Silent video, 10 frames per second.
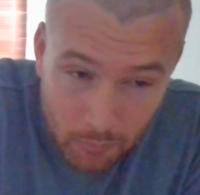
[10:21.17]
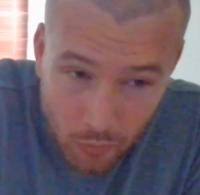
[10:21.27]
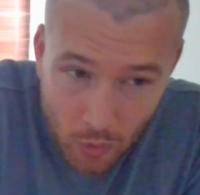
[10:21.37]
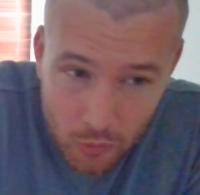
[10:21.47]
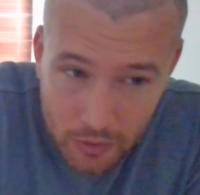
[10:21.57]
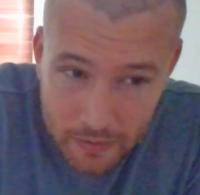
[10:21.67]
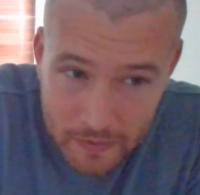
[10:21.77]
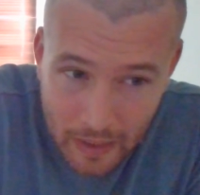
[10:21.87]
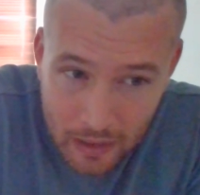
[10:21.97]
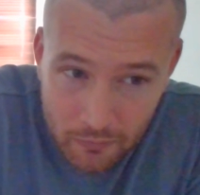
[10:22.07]
broken
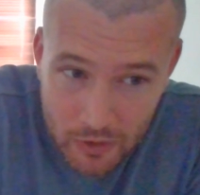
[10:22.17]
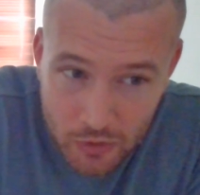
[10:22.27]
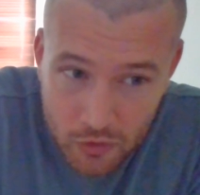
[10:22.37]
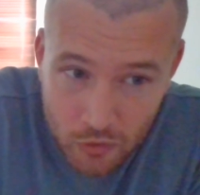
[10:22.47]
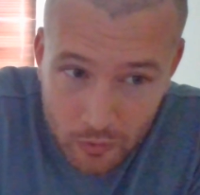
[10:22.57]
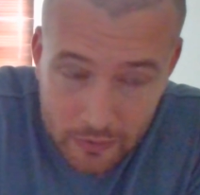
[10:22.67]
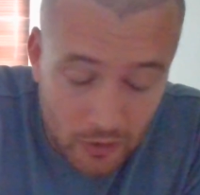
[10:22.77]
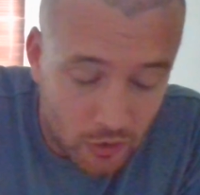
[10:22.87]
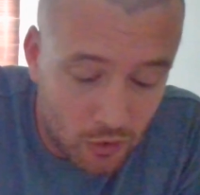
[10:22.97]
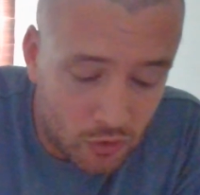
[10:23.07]
television screen
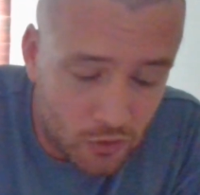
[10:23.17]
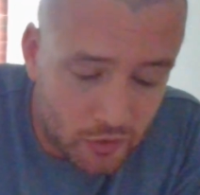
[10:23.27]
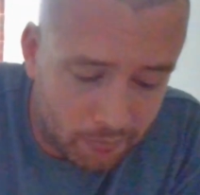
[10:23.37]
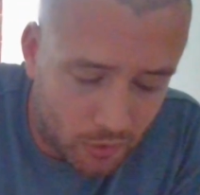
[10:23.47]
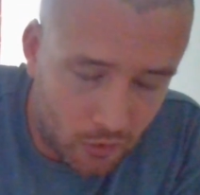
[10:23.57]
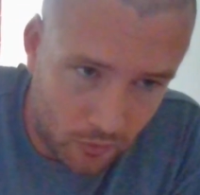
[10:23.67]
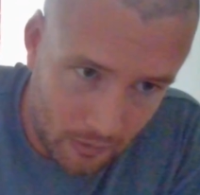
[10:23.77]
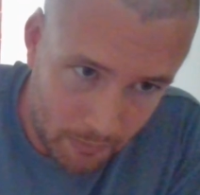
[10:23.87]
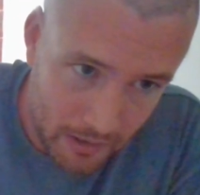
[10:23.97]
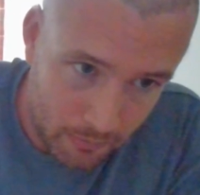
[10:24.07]
that you use to
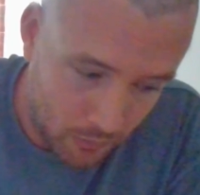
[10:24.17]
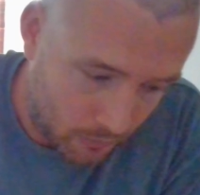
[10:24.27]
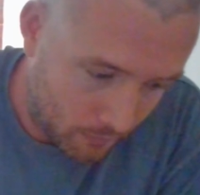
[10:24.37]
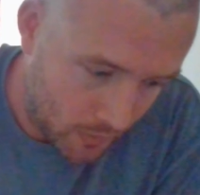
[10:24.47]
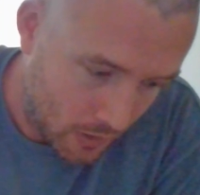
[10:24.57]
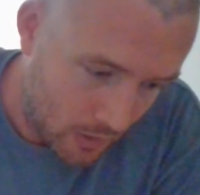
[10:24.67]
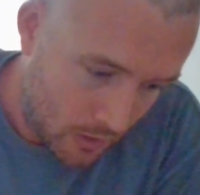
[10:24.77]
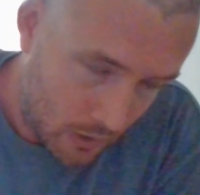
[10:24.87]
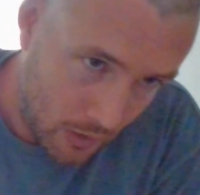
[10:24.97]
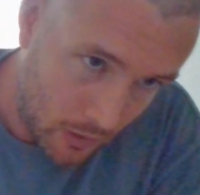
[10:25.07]
program people
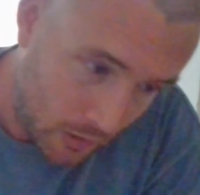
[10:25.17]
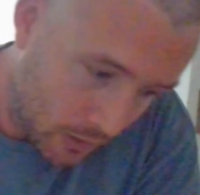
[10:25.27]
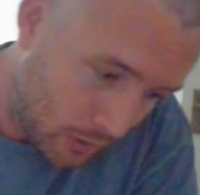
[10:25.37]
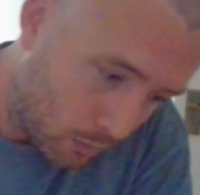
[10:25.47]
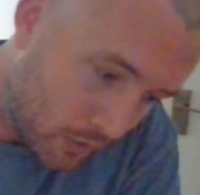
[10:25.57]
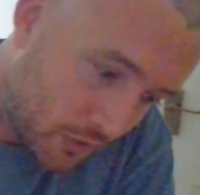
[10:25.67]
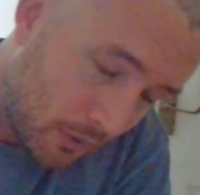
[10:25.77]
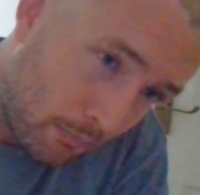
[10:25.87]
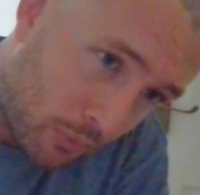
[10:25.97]
with some